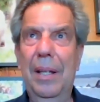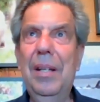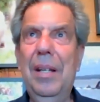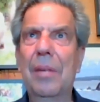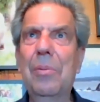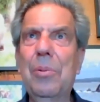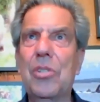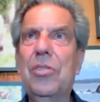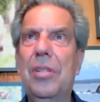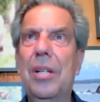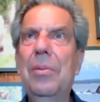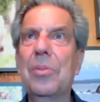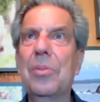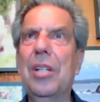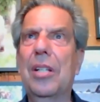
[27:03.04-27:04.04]
he
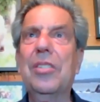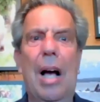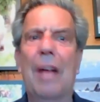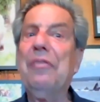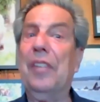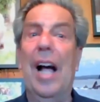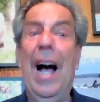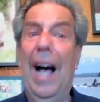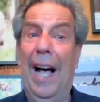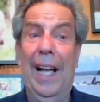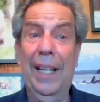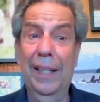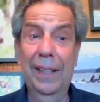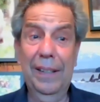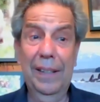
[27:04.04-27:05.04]
was a tough
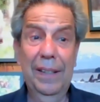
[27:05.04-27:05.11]
guy,